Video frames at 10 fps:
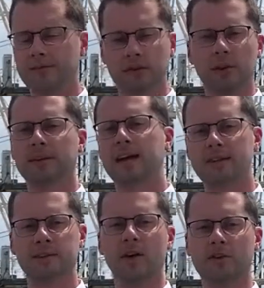after doing
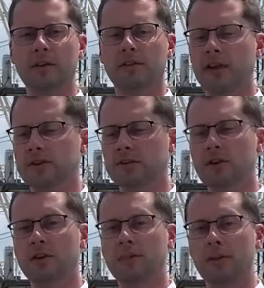testing and all the other things, they
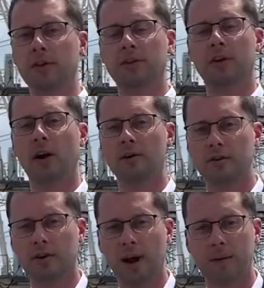started to build their
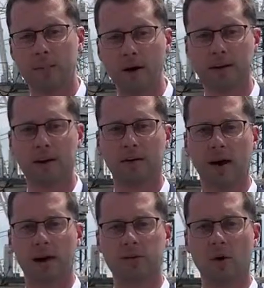underground parking
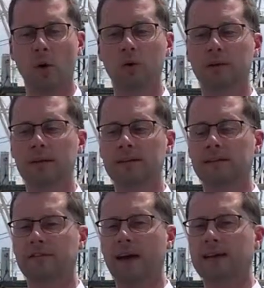garage, only
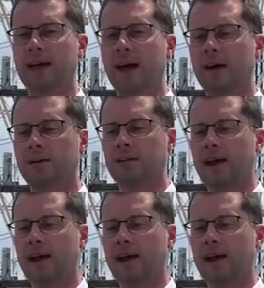to find out